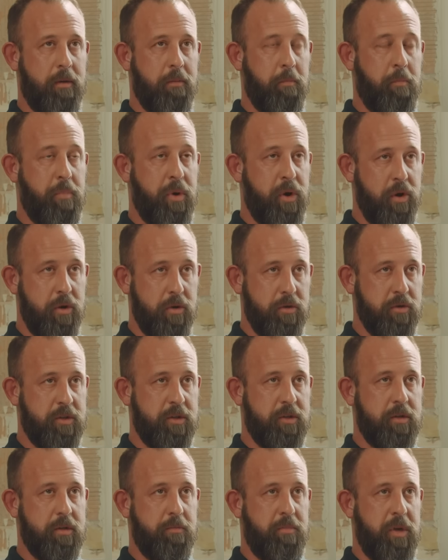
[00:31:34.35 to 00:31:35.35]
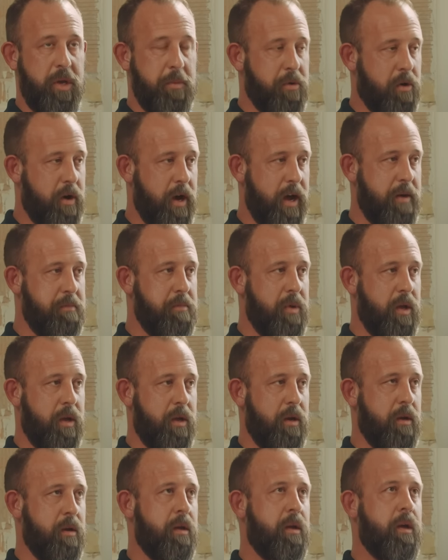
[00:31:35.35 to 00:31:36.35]
post people
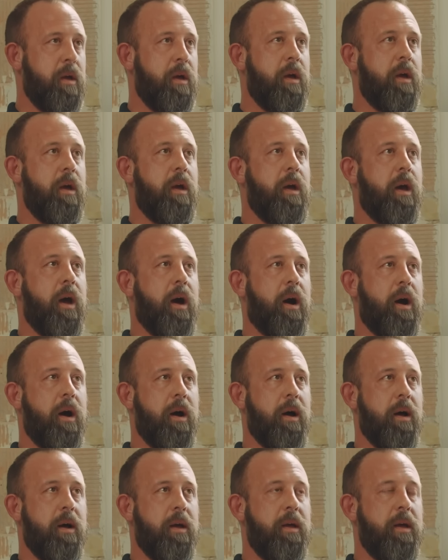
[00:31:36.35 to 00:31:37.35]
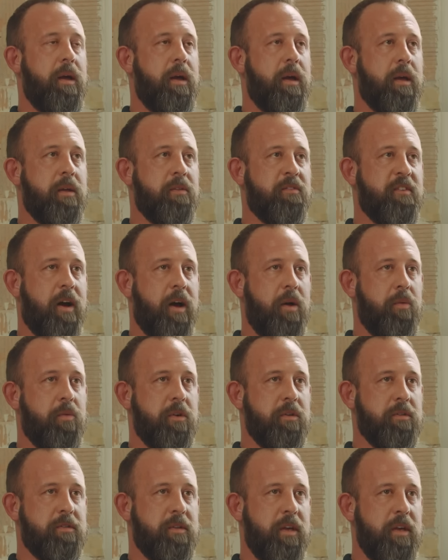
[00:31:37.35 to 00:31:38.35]
admin as I
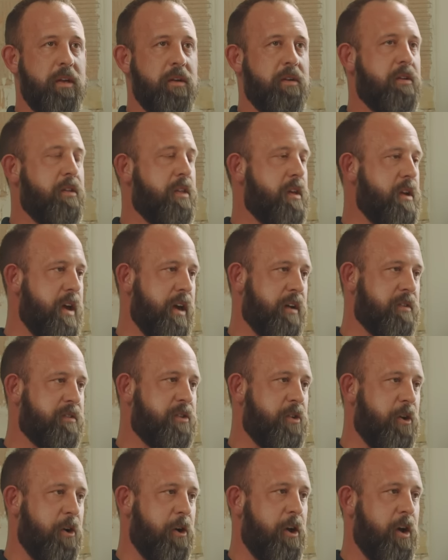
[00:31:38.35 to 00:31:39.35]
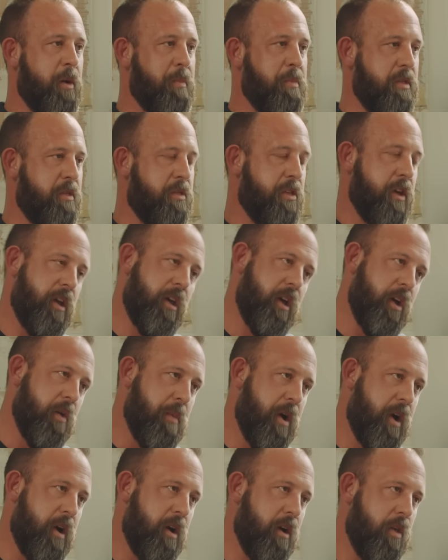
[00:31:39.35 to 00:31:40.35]
was into the next startup and thinking
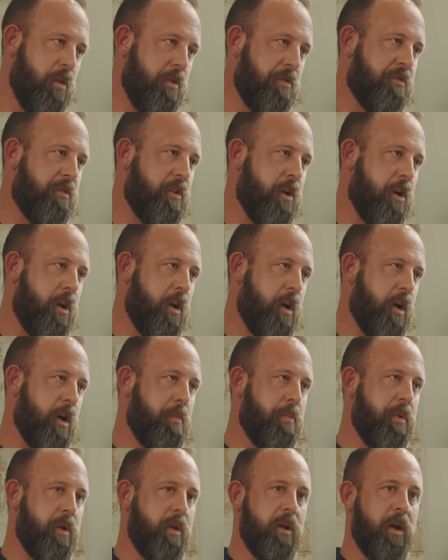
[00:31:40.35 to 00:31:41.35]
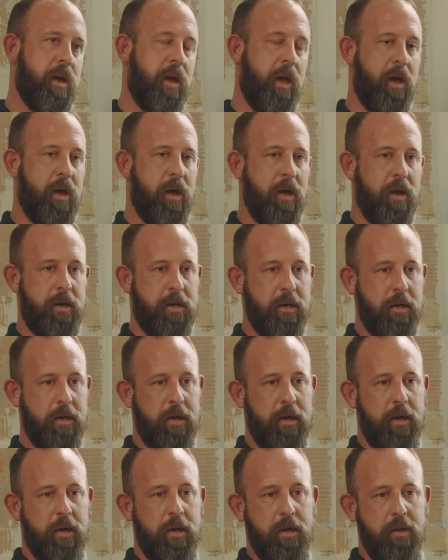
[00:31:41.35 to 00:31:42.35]
about another startup, and I had
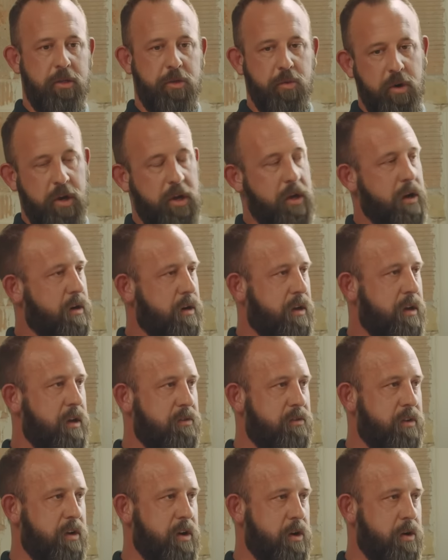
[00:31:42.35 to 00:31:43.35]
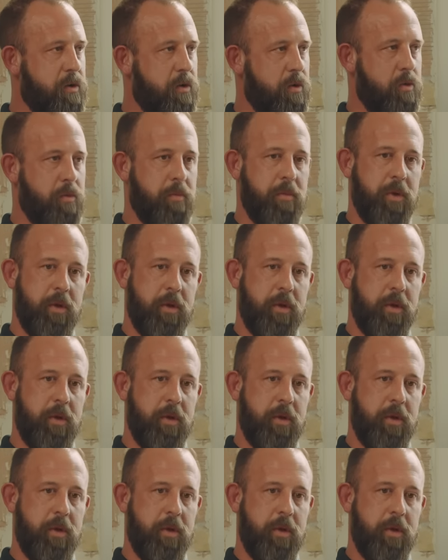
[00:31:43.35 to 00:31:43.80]
3 young kids at home,